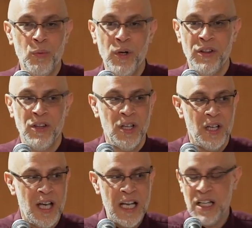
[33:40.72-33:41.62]
with
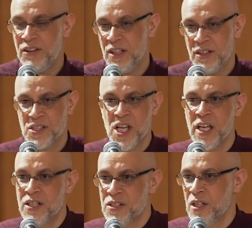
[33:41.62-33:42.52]
anything that
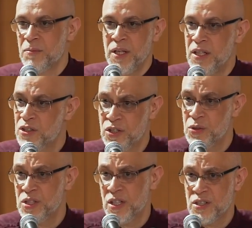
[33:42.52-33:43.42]
Shaykh is going to be
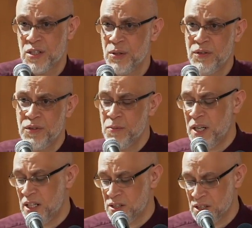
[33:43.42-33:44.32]
introducing us to in a few
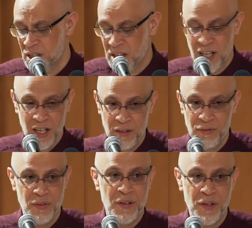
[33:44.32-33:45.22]
minutes. And
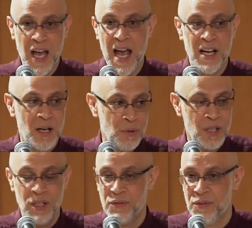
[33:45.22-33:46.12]
if it had, I
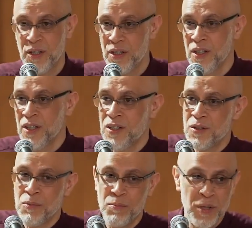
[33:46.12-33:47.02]
wouldn't have
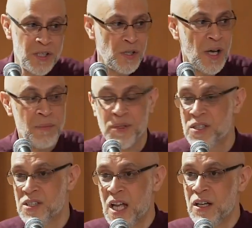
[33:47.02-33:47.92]
been so happy
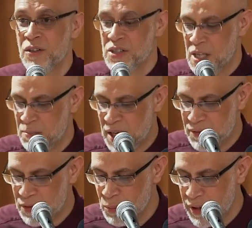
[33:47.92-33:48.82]
to stand on the same
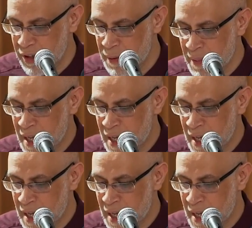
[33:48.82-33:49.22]
platform with her.